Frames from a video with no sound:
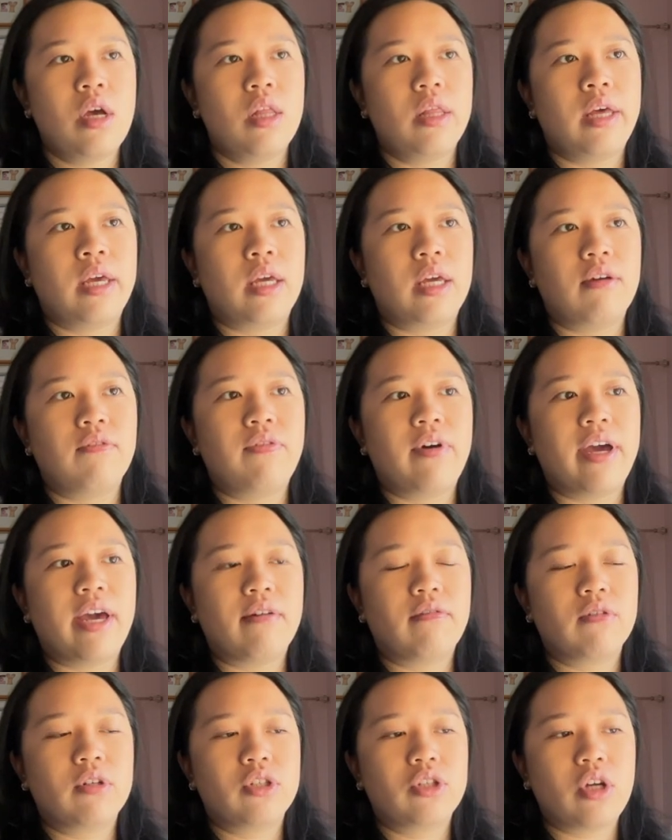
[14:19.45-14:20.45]
like if I
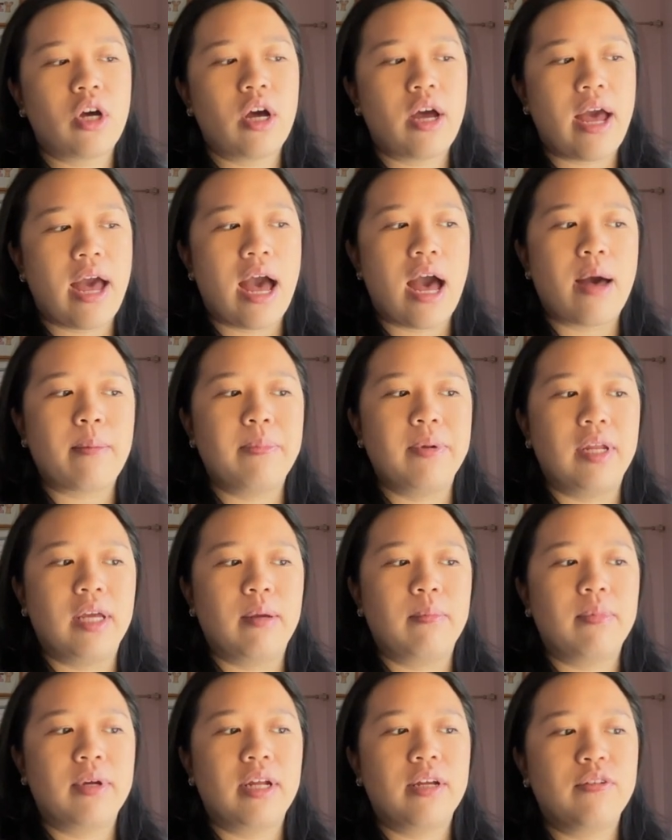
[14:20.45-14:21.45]
ever saw it
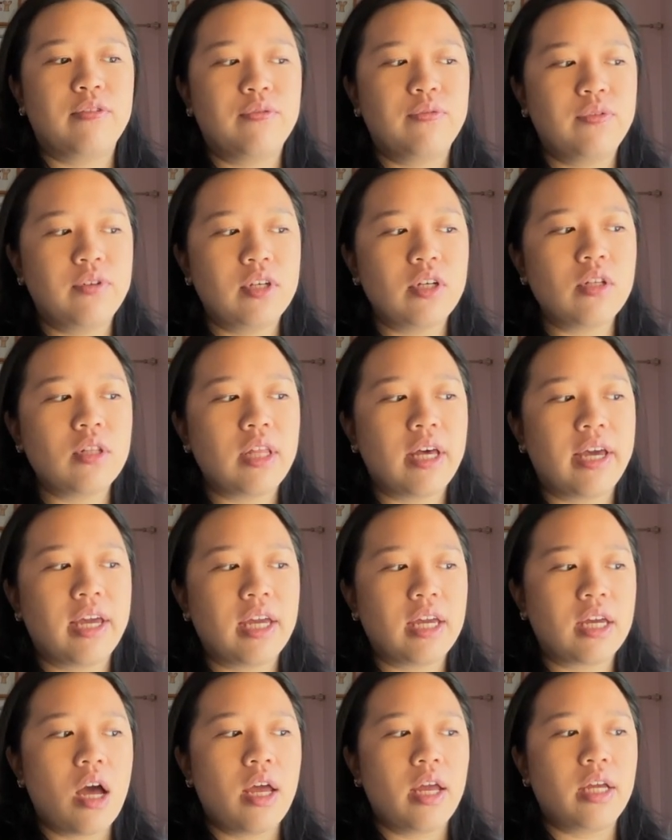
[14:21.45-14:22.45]
happening, but I feel
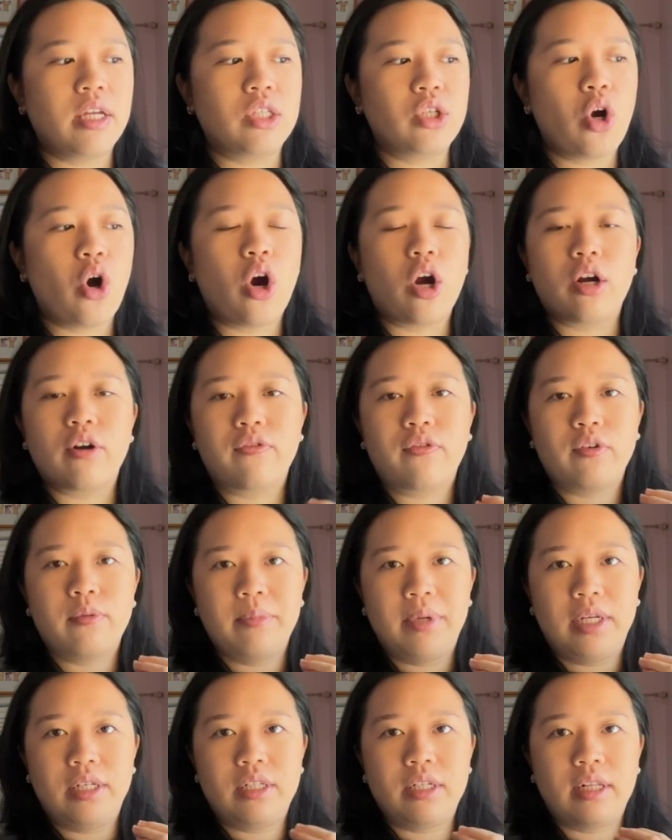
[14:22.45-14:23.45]
like it's hard for
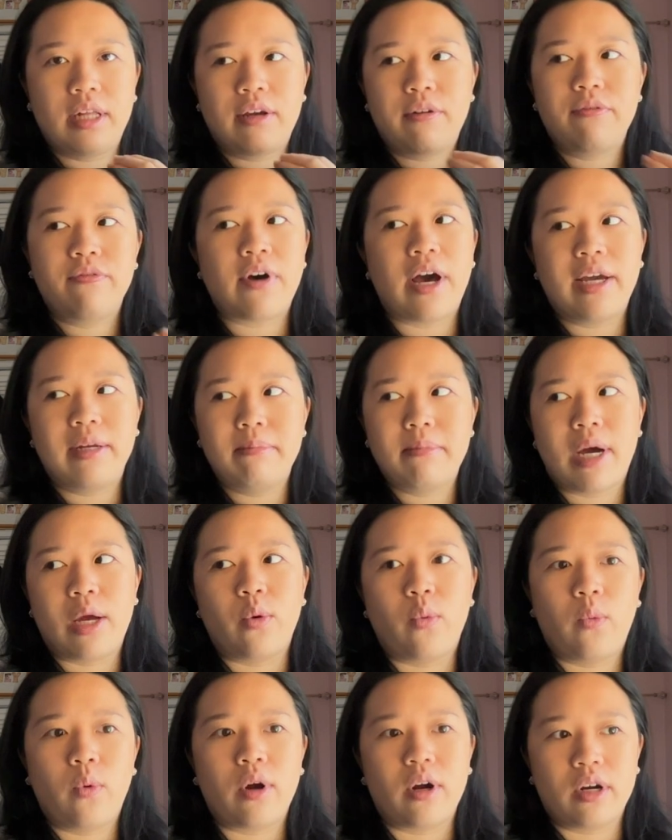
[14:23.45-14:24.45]
me to like find my
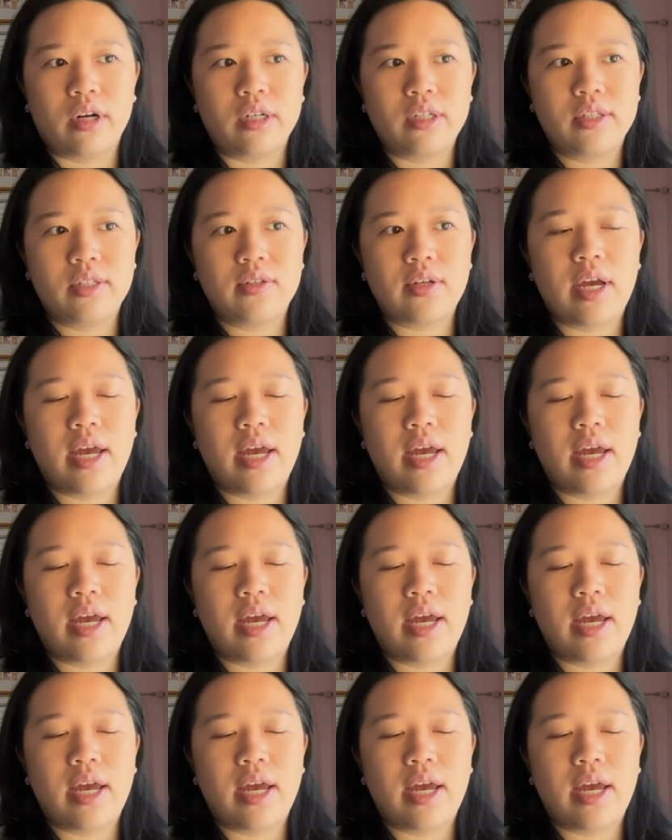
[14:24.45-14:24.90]
words."